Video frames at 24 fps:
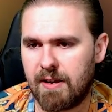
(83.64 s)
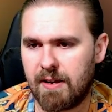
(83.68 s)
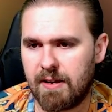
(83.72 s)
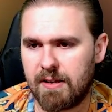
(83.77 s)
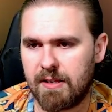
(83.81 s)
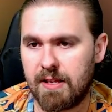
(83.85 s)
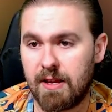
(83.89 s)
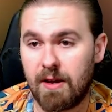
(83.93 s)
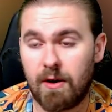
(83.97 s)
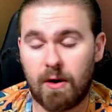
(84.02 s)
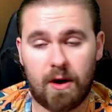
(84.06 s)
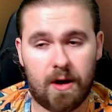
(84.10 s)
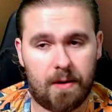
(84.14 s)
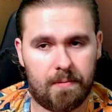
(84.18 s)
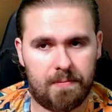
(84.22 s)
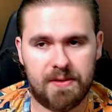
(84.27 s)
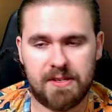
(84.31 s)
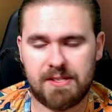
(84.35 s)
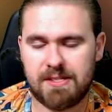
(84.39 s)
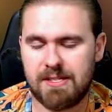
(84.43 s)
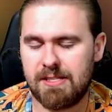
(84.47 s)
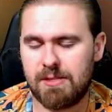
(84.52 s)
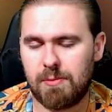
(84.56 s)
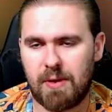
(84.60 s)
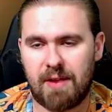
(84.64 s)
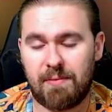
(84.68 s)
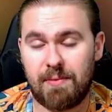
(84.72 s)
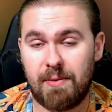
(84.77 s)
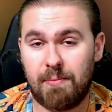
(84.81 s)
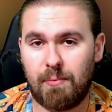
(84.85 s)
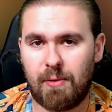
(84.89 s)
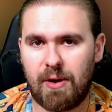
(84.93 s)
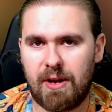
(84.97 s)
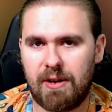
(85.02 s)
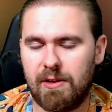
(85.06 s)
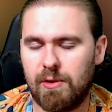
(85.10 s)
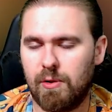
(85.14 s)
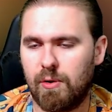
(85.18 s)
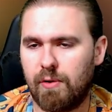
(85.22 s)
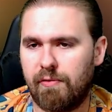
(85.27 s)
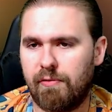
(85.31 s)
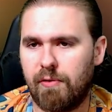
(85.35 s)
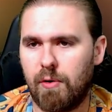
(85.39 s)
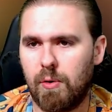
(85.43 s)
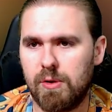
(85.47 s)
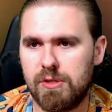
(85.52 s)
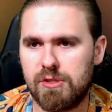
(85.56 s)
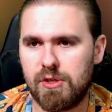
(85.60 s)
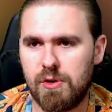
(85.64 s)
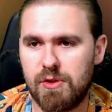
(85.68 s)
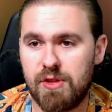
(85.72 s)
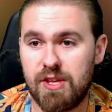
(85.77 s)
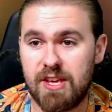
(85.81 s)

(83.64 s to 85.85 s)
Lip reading: yeah, oh, this is the one I've been waiting to look forward to,